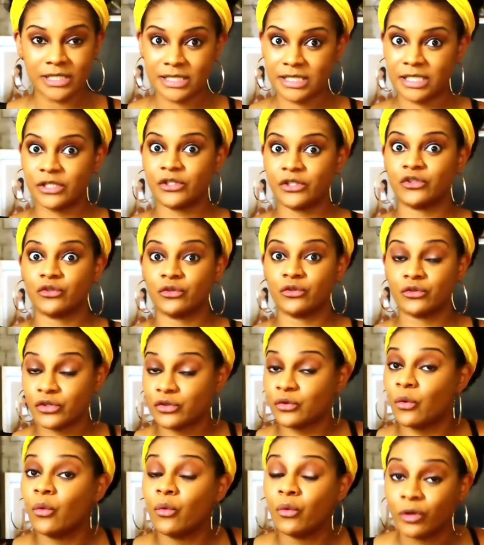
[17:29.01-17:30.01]
sets your
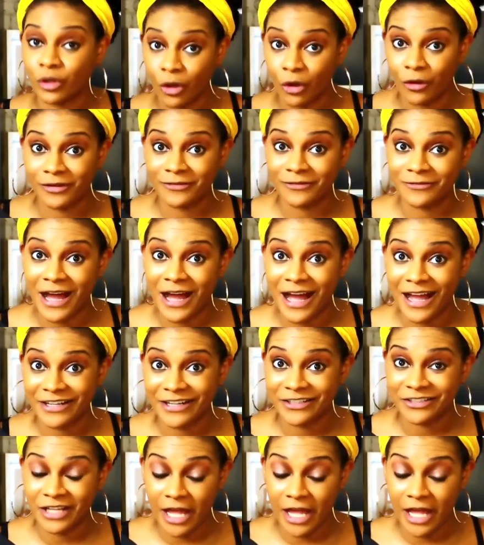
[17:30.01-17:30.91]
soul on fire.